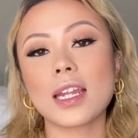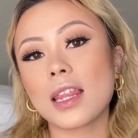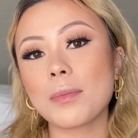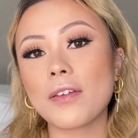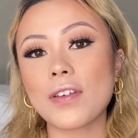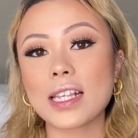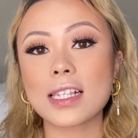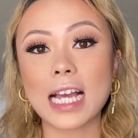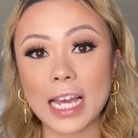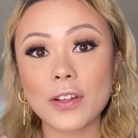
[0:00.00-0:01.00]
Now that my face is
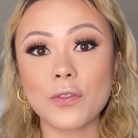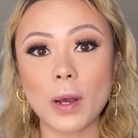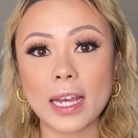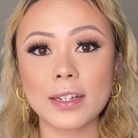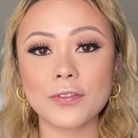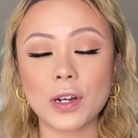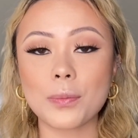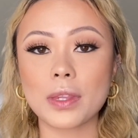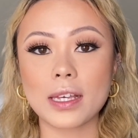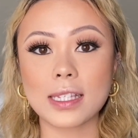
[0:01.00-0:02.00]
kind of wet
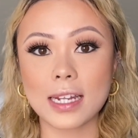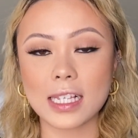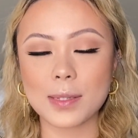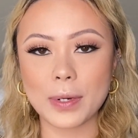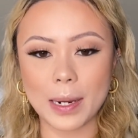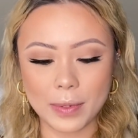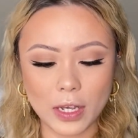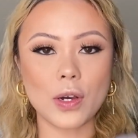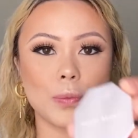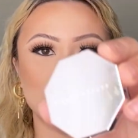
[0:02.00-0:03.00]
from the setting spray, I'm gonna
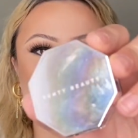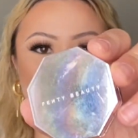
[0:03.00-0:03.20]
go in with the